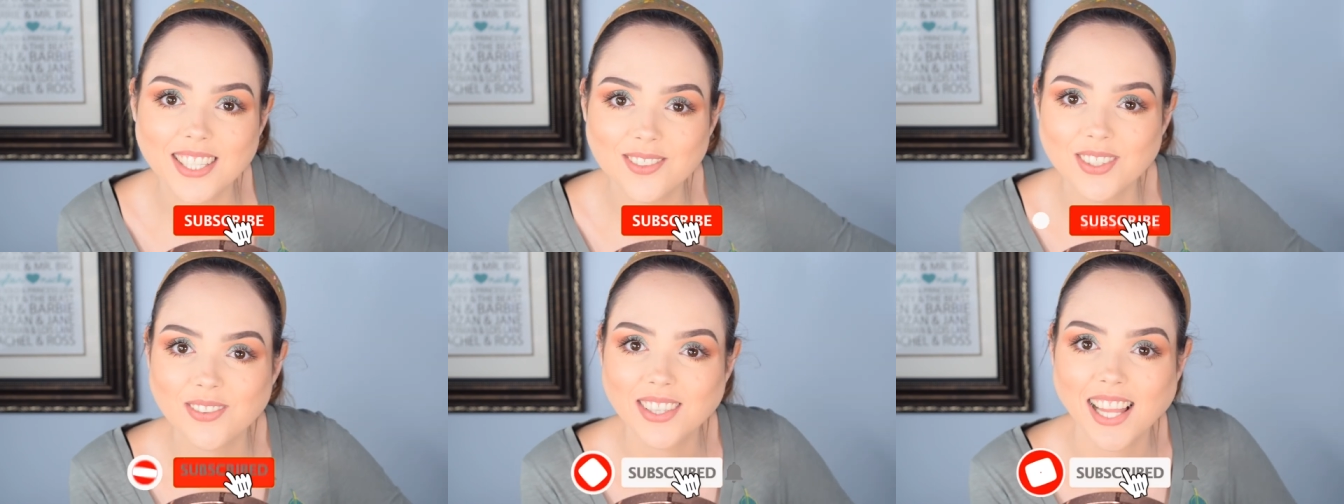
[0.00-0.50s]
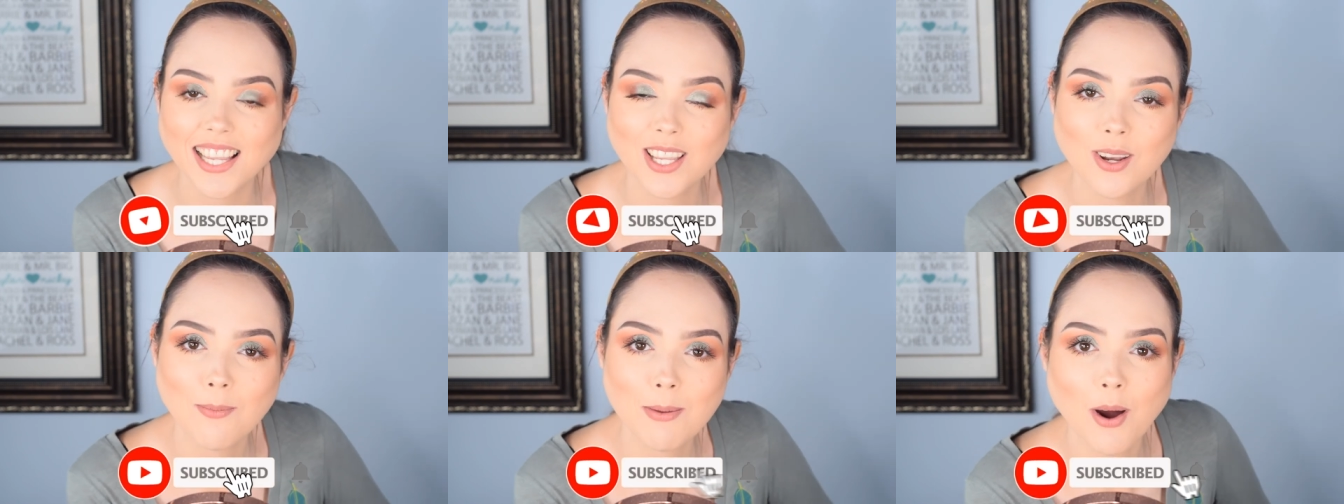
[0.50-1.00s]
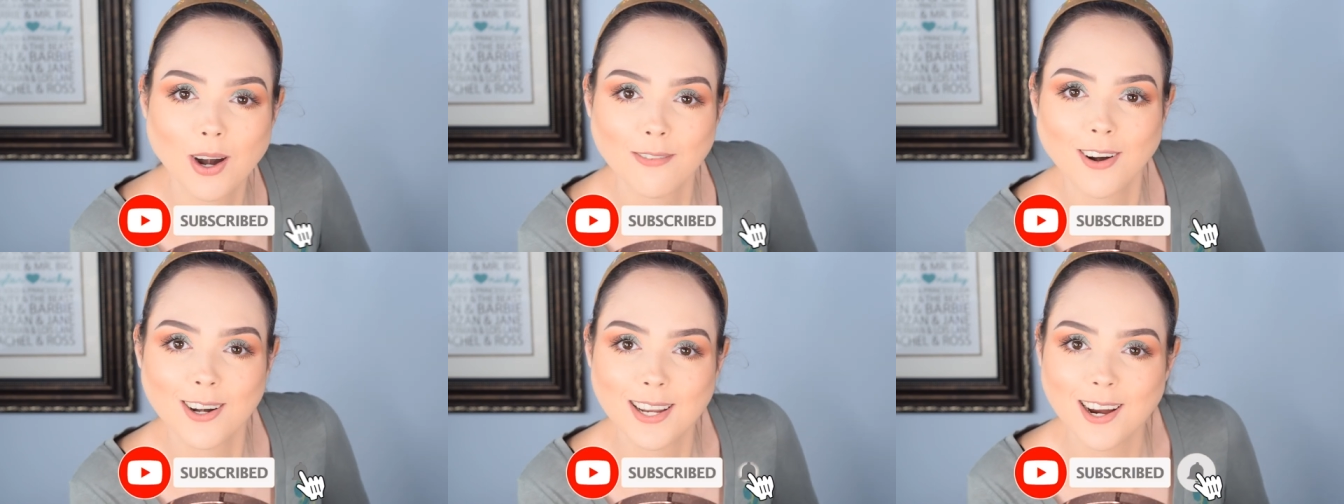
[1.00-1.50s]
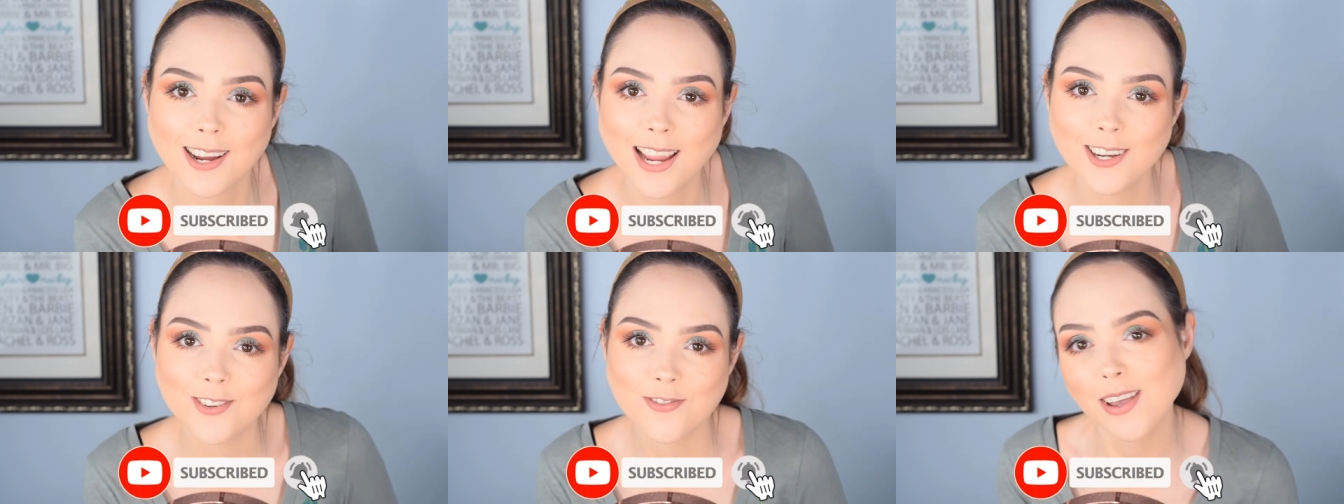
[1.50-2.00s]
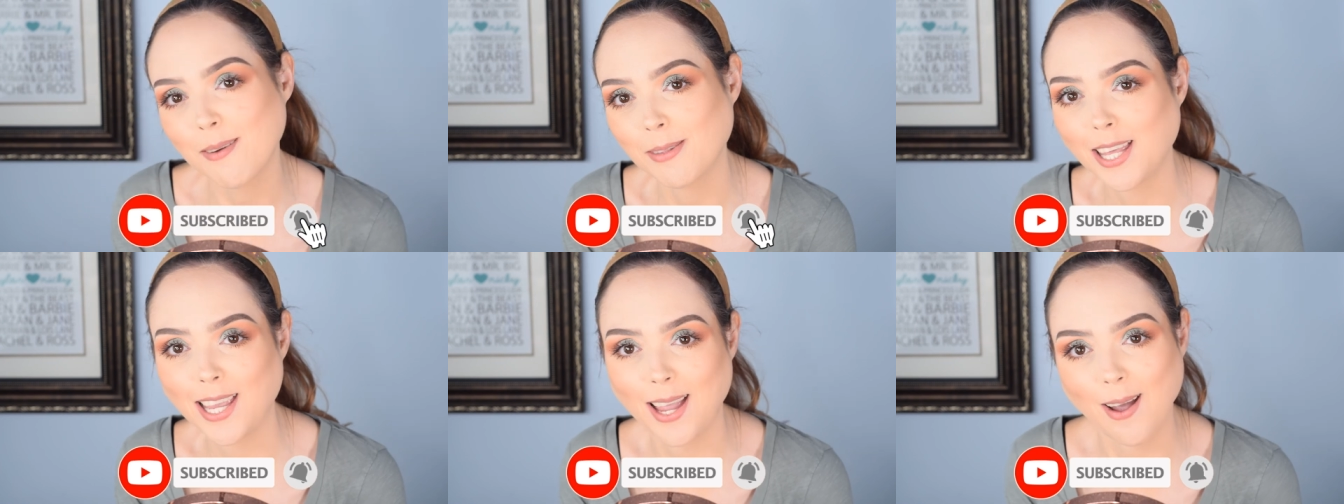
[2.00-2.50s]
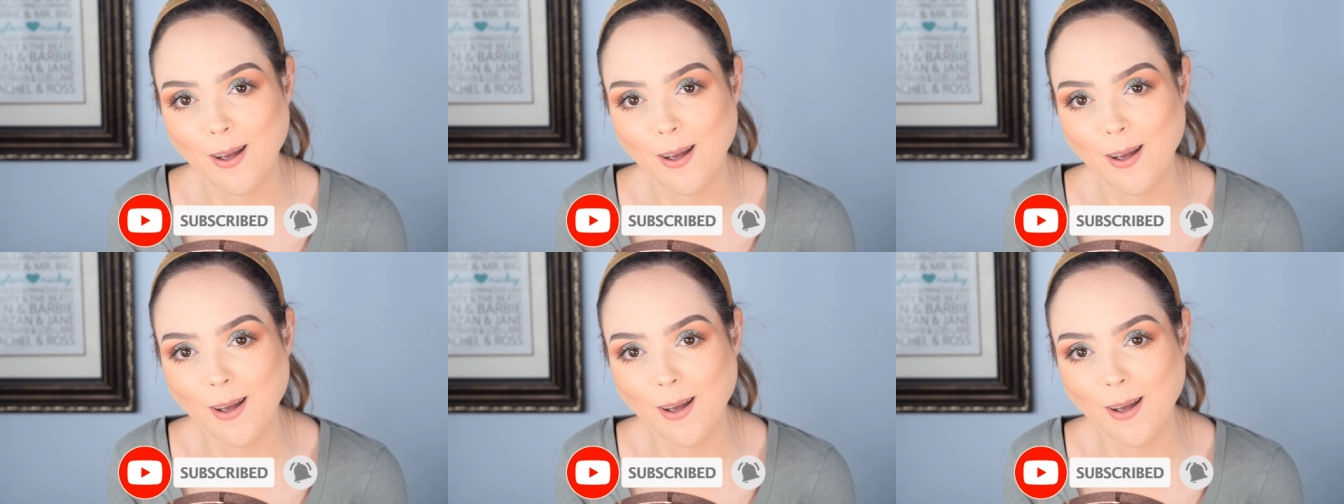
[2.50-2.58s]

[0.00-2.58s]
because we would like you to be part of our Dark Angel family.